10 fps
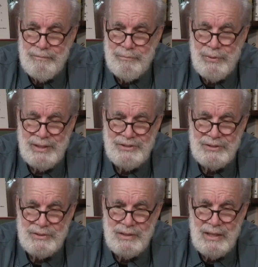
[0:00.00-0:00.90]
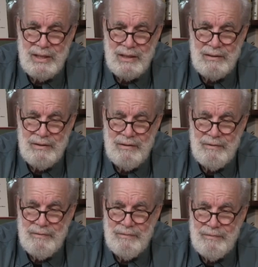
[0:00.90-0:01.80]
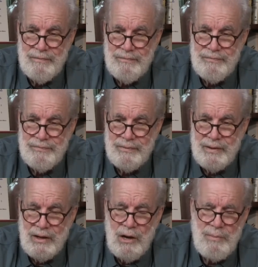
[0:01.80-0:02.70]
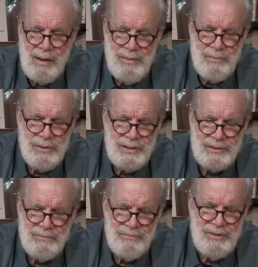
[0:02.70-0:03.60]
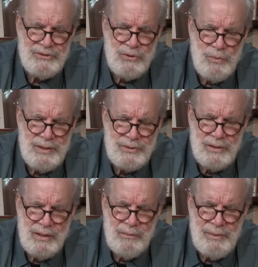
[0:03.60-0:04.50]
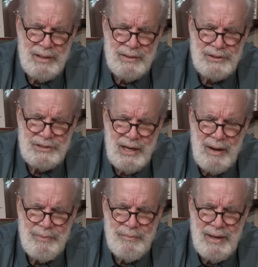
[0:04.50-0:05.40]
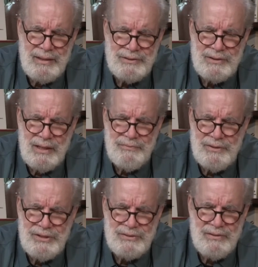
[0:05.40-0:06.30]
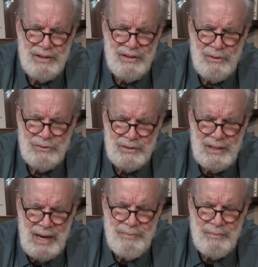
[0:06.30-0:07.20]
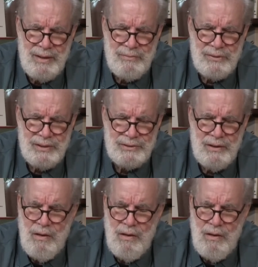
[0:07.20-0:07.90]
precious thing. And all my memories of Mr. Wizard, you know, being in the shop and making stuff, just those type of memories